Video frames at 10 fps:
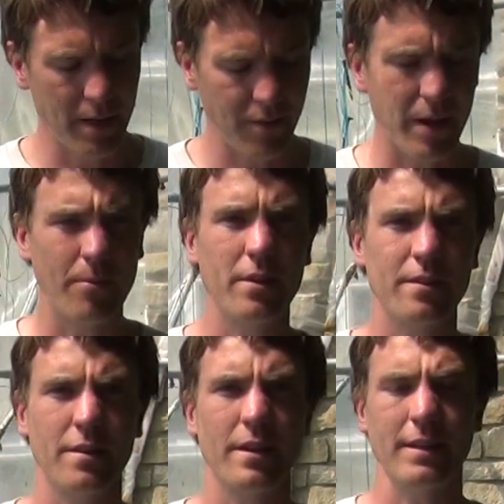mid-February is
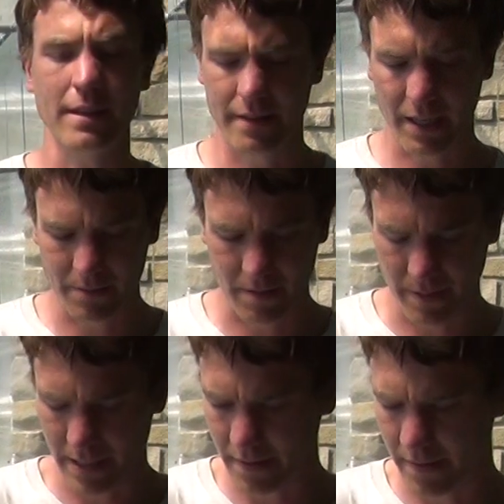an ideal time to
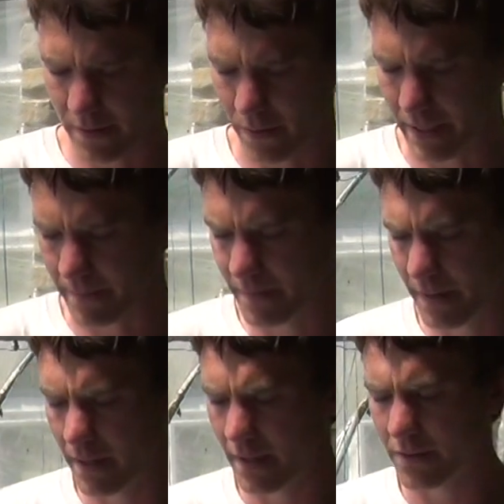begin sowing.
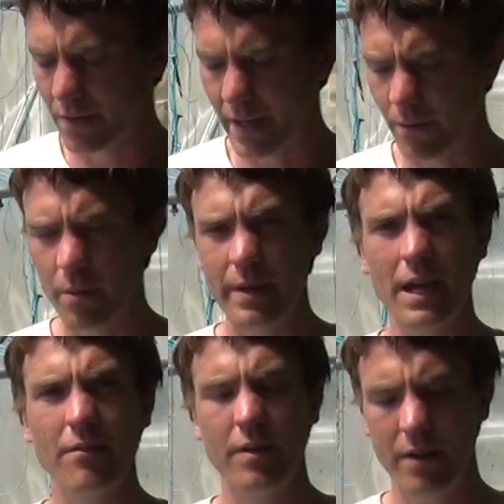So now what we
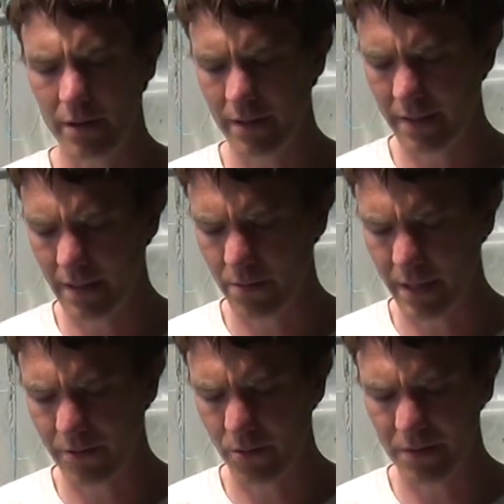have here is a
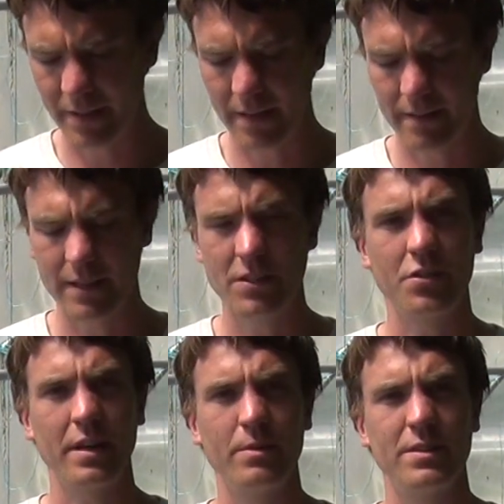24 cell seed
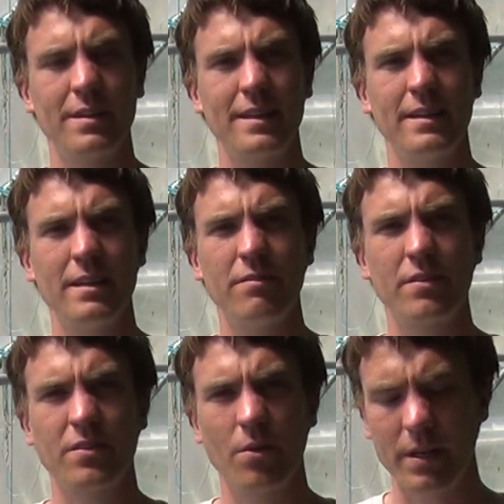tray which is ideal for
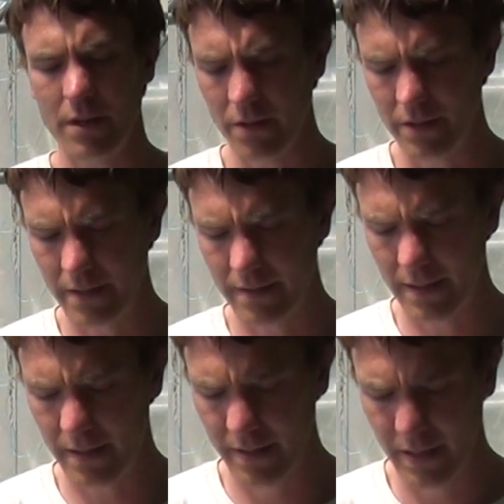sowing your onions
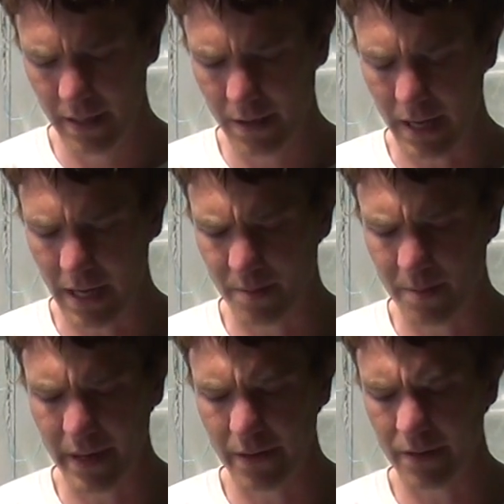in. I have
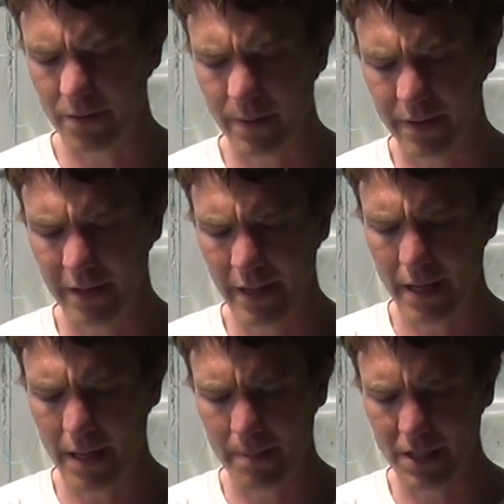prepared it with
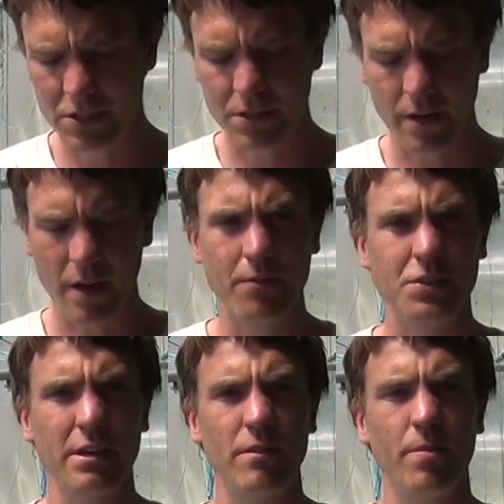a mixture of
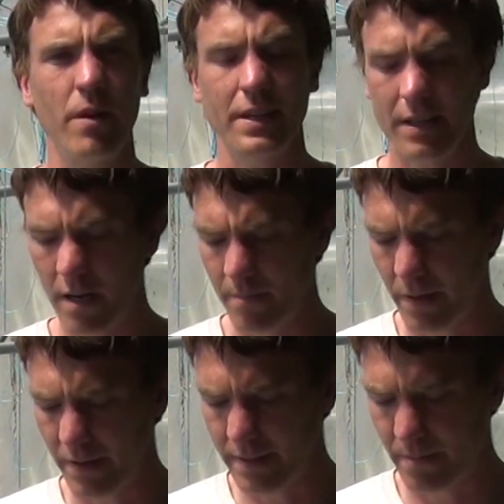general potting
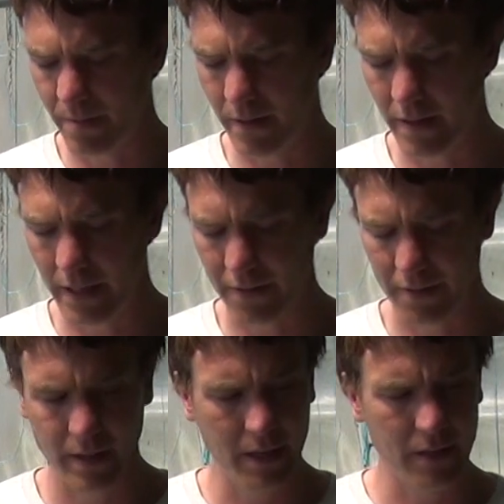compost and perlite.
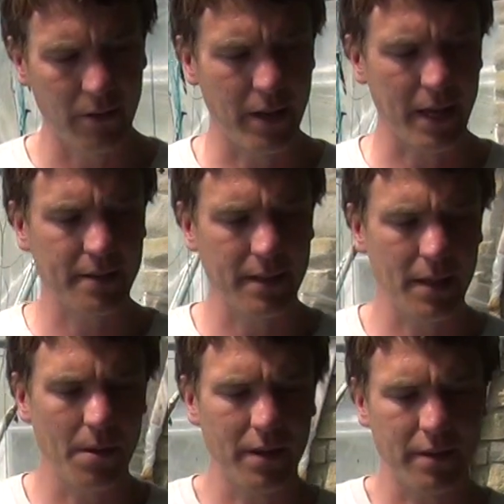Now the next thing
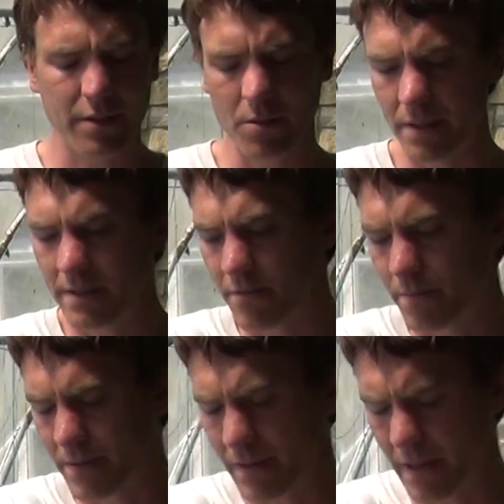you want to do once
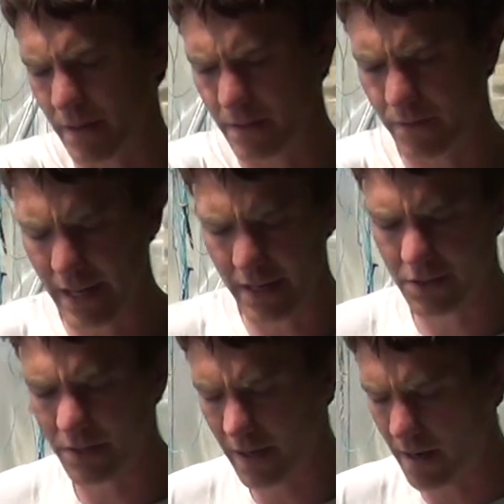you've, you've added
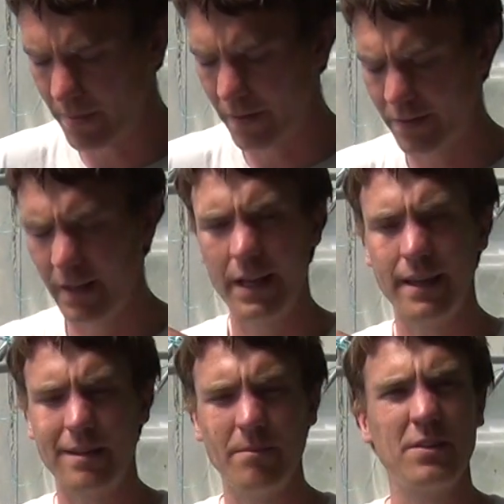your compost
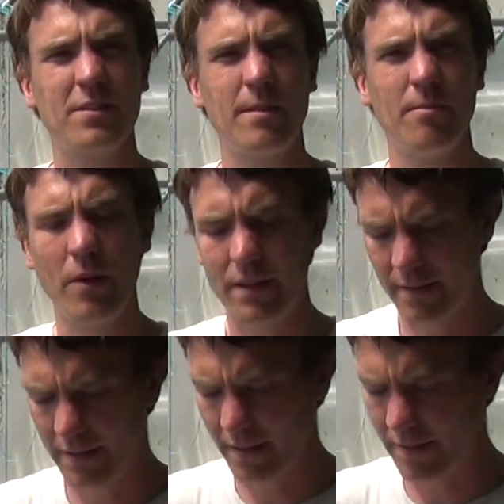is simply just to
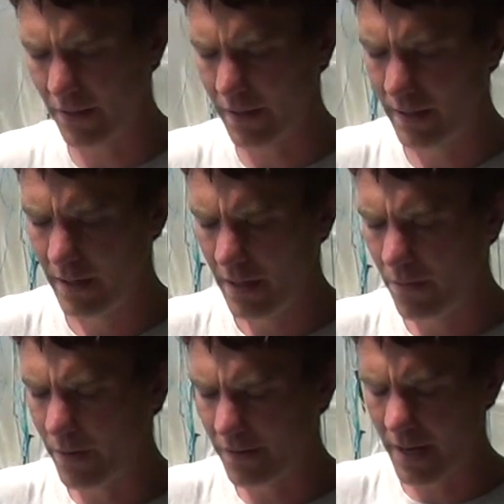moisten the soil
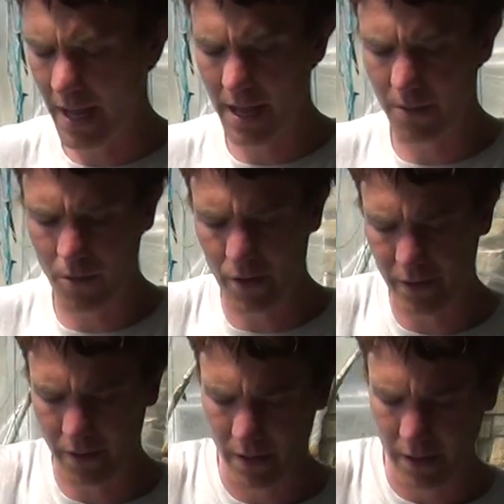with uh,
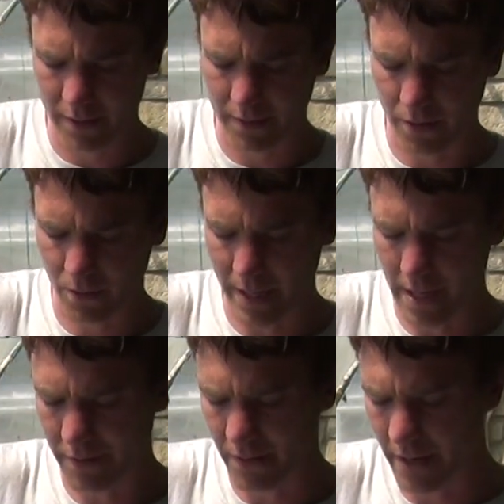water. So we
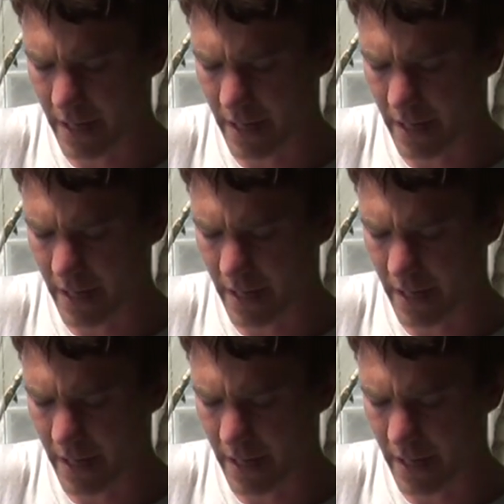have here